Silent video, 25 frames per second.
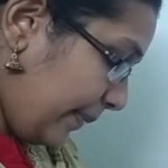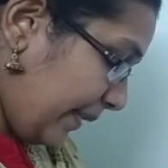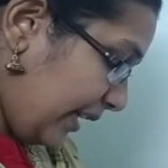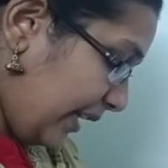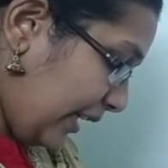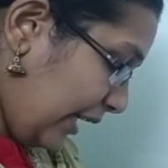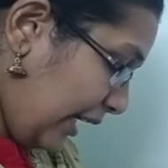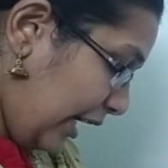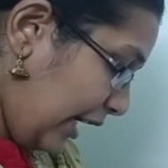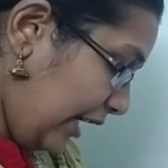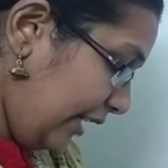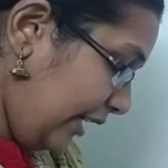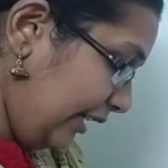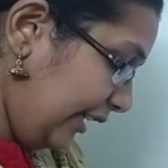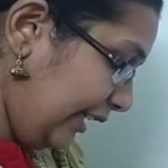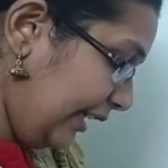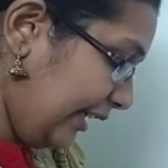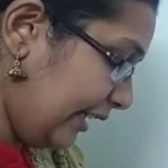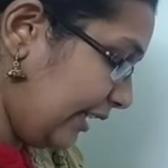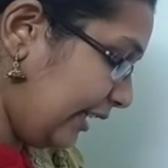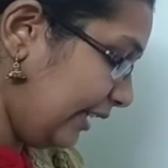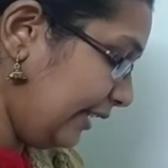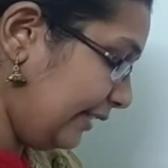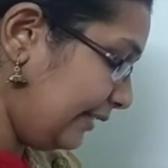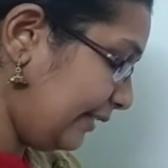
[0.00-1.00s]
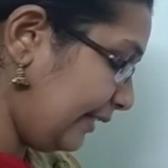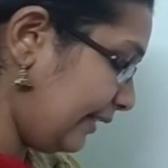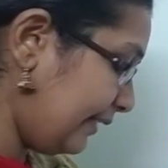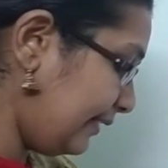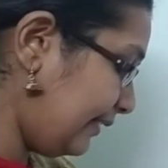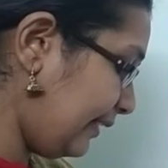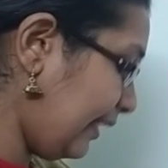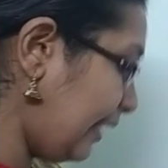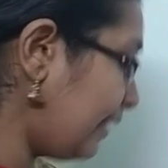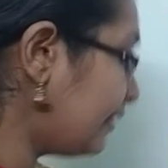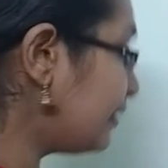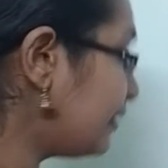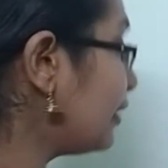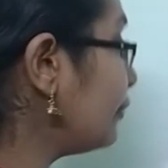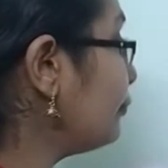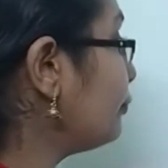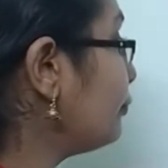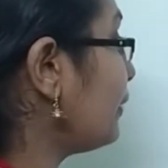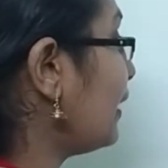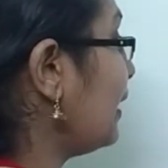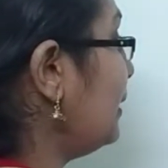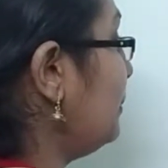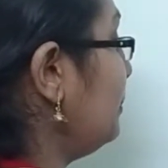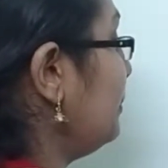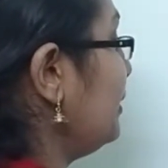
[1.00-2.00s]
per hour, he reaches station
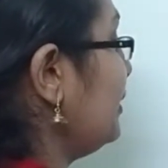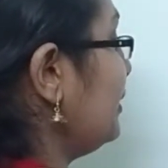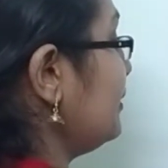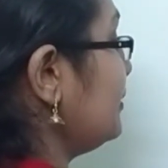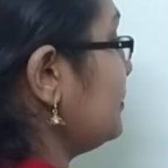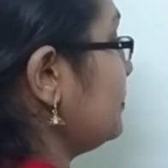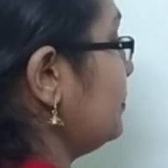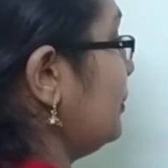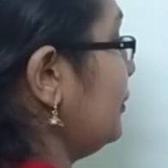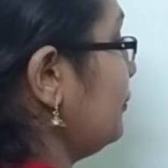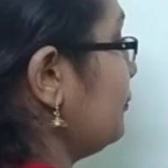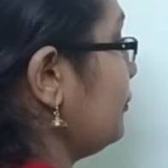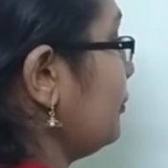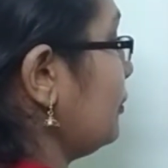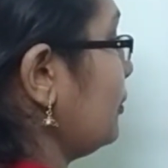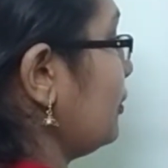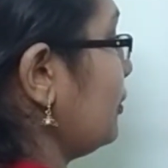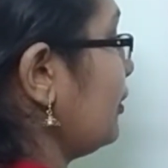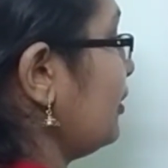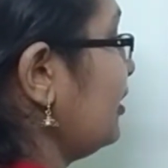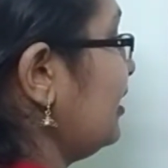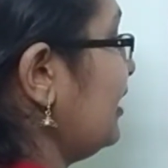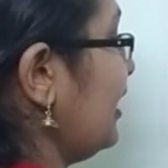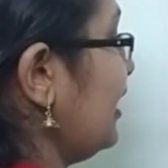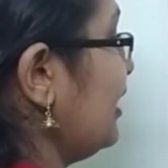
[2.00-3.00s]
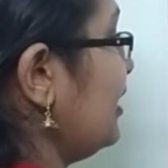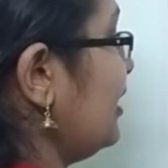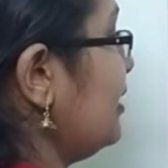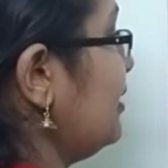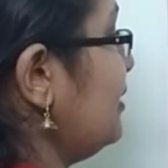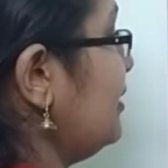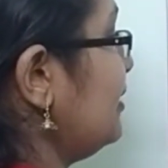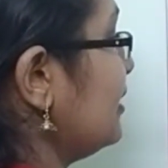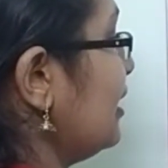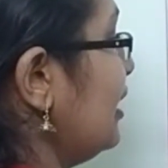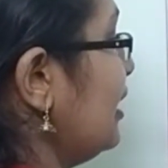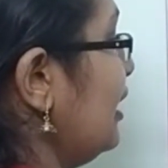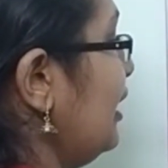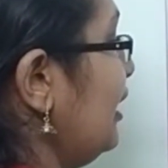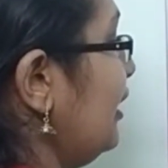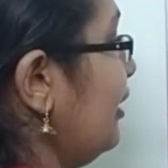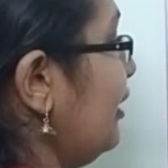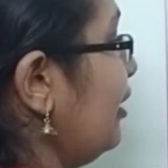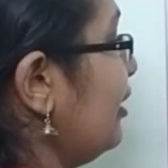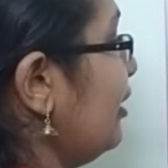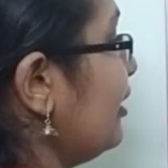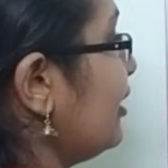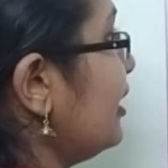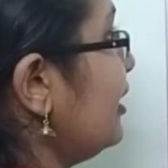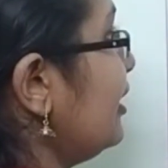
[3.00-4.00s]
5 minutes before. That is,
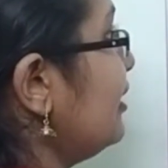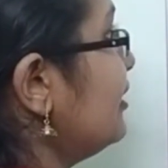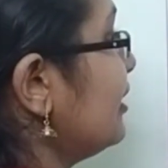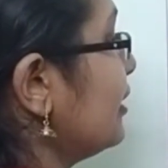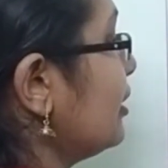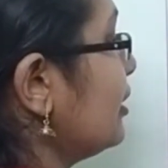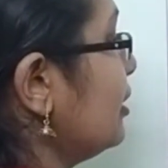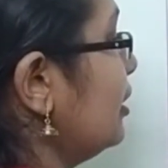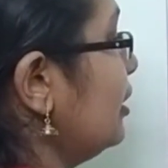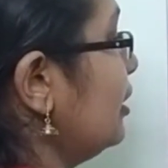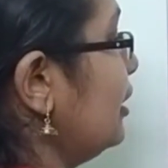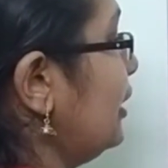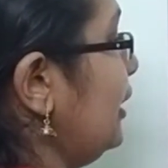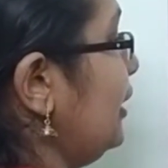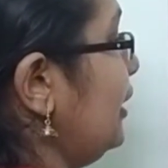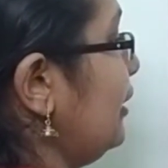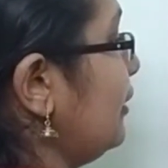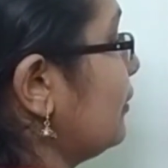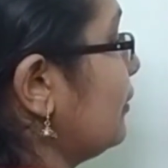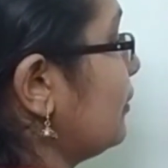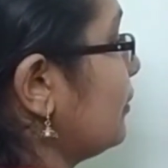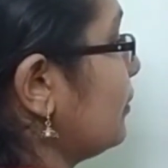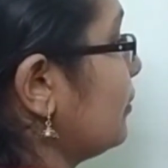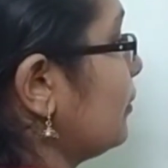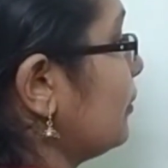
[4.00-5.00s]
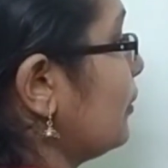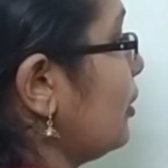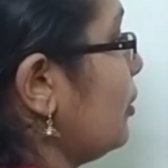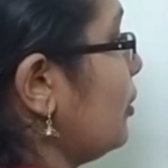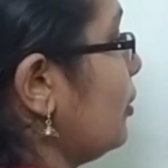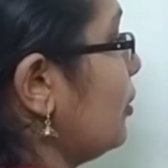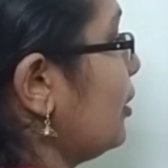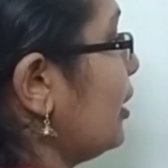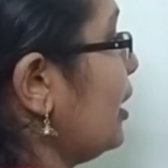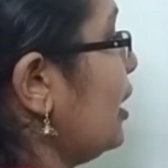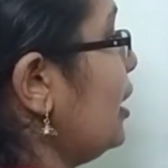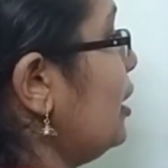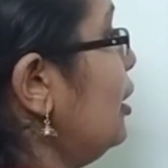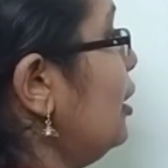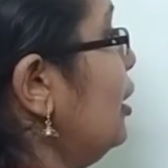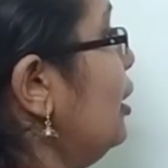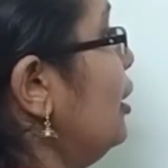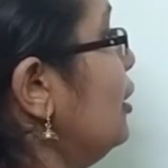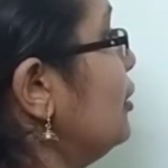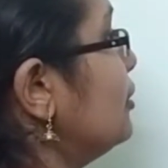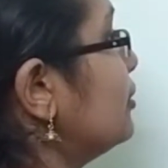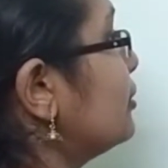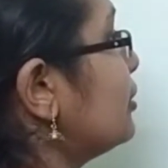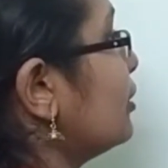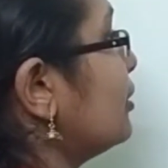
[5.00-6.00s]
he will reach early. Okay.
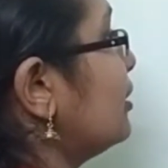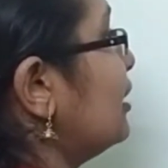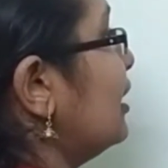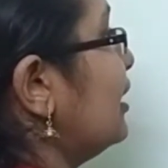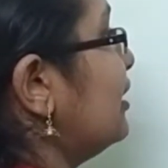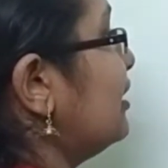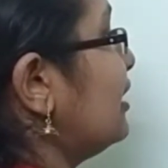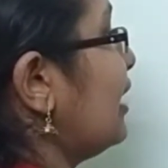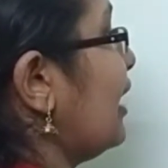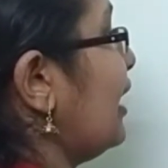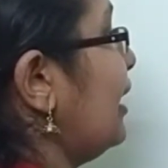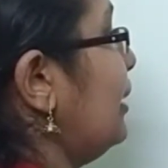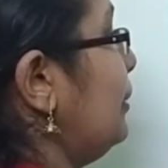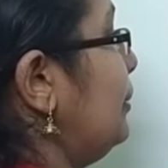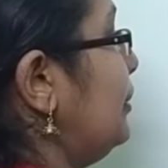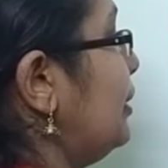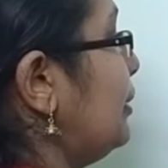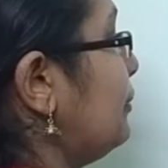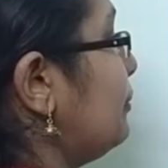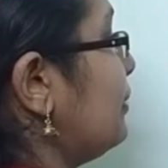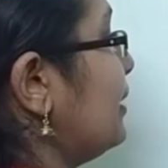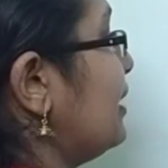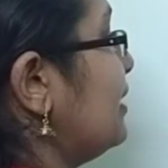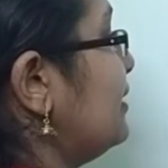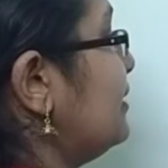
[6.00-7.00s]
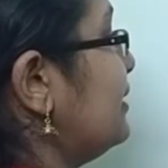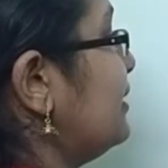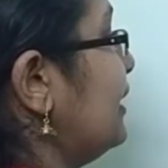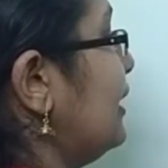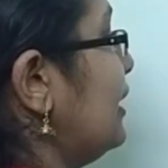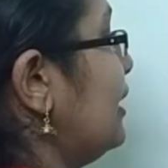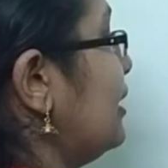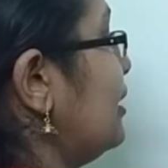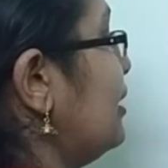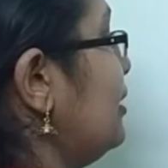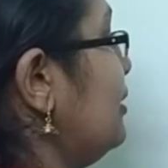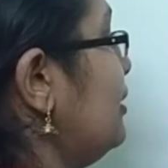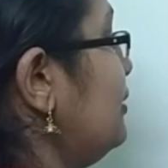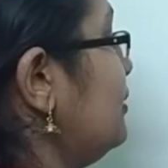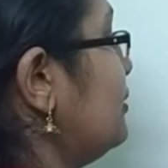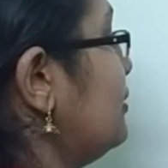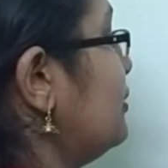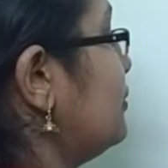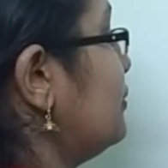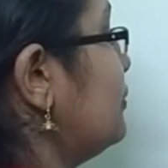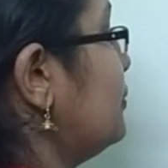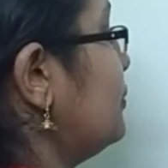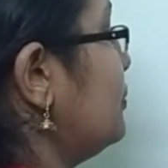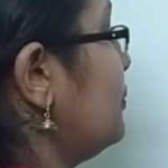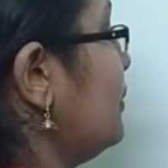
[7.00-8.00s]
So the time difference here is
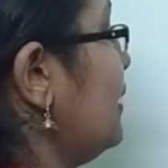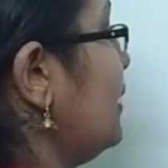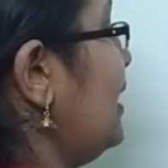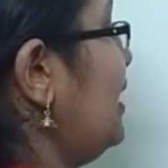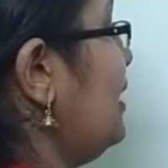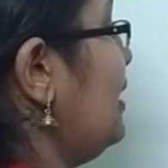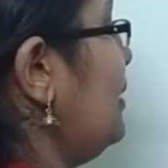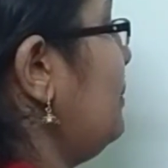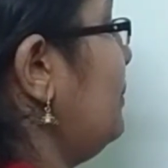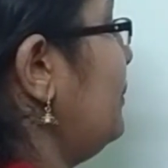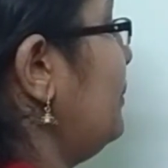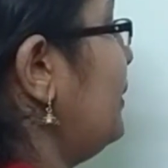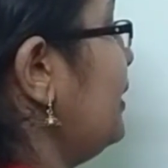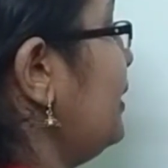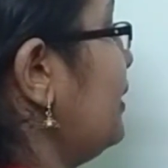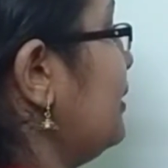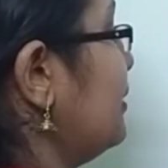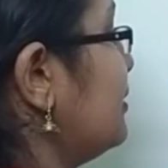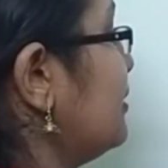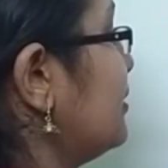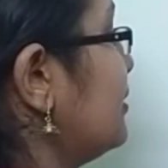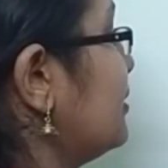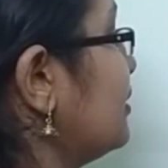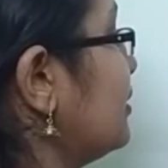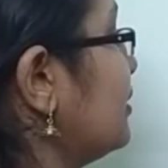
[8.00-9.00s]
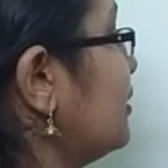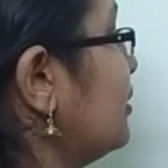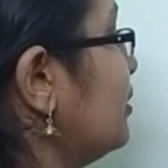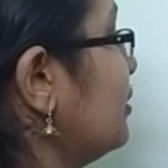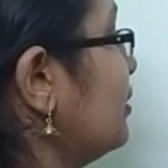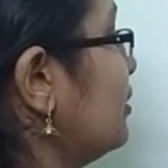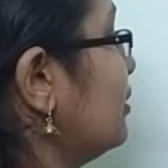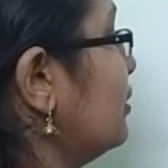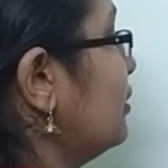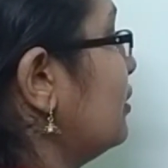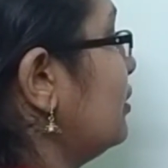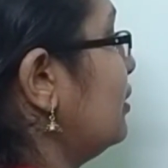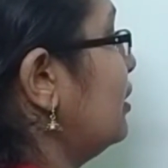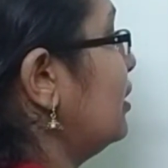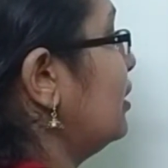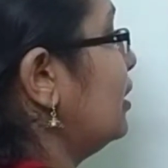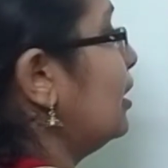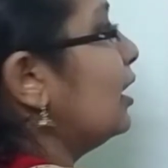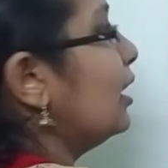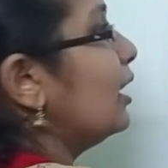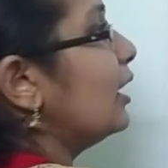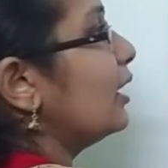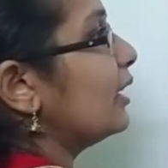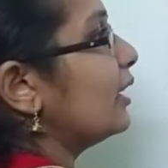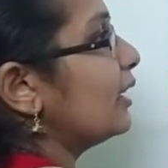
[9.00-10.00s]
12 minutes.
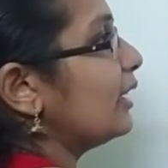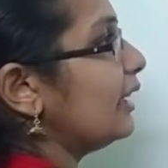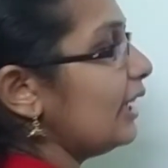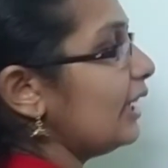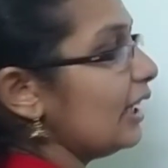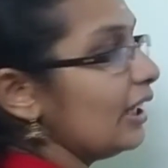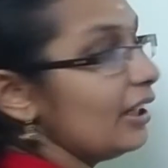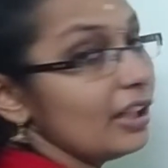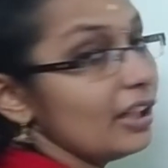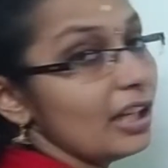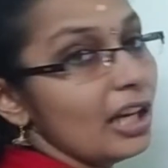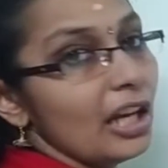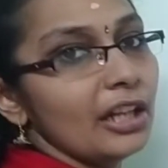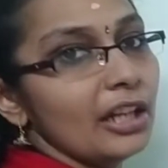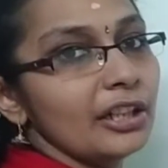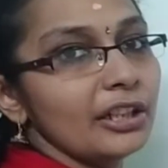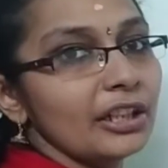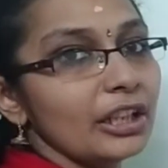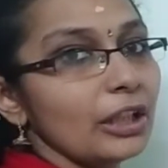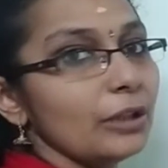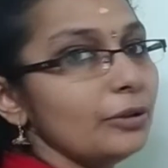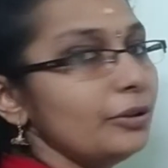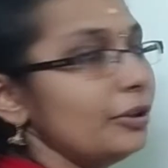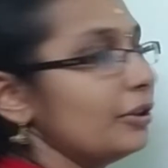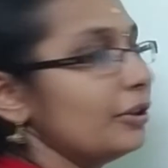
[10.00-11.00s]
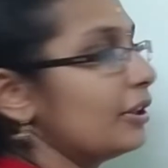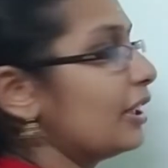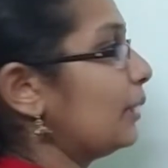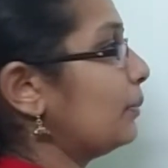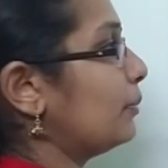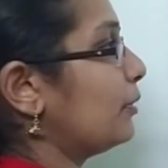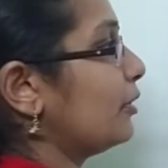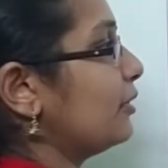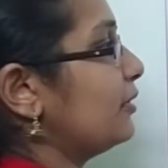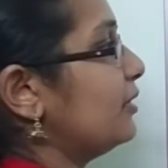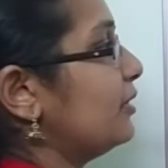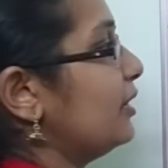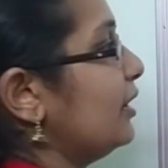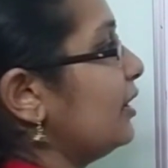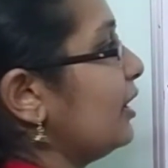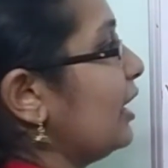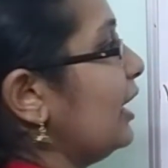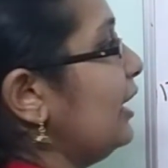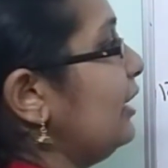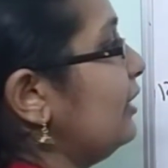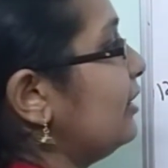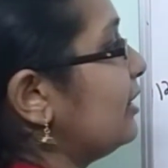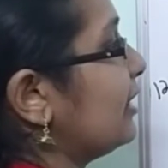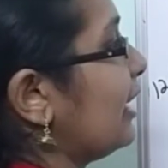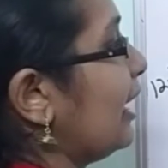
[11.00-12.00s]
Clear? Now you can proceed,
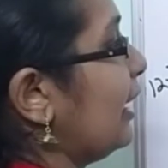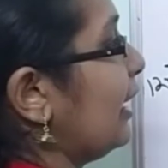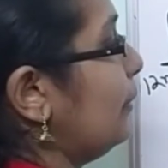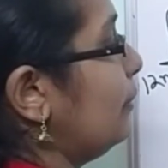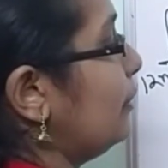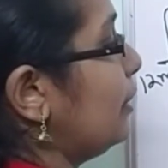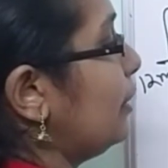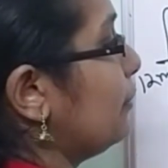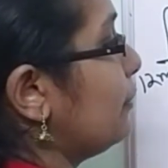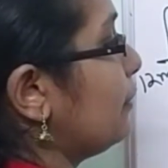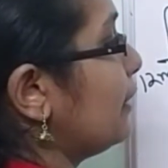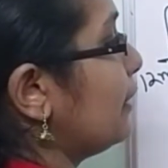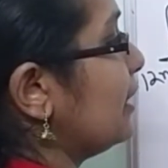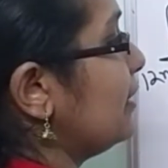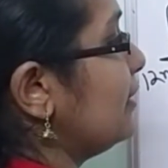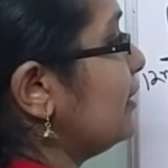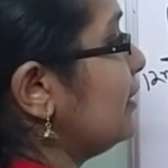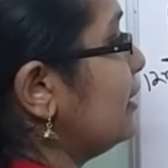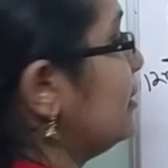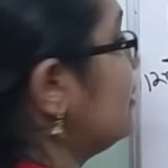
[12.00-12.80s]
right? Time difference